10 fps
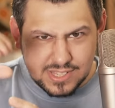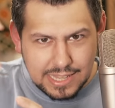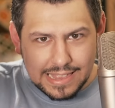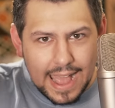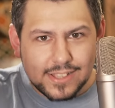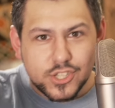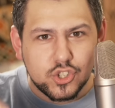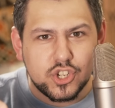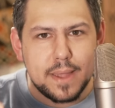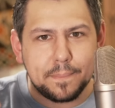the last
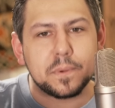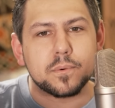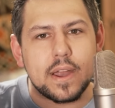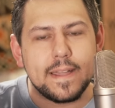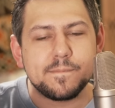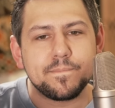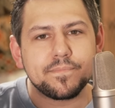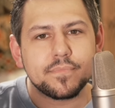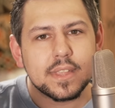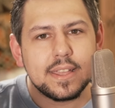chip, right?
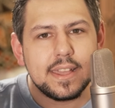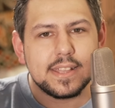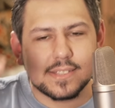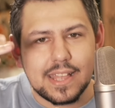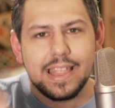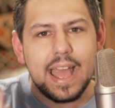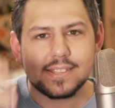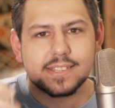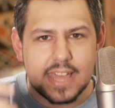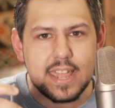It's the
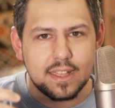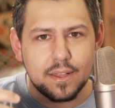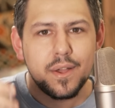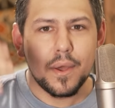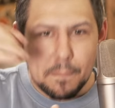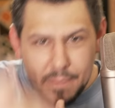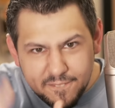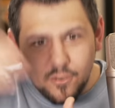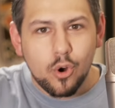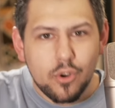last thing
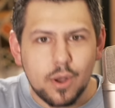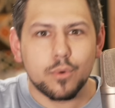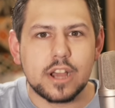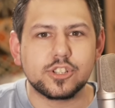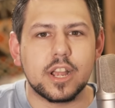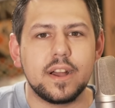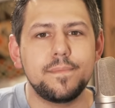before Russia.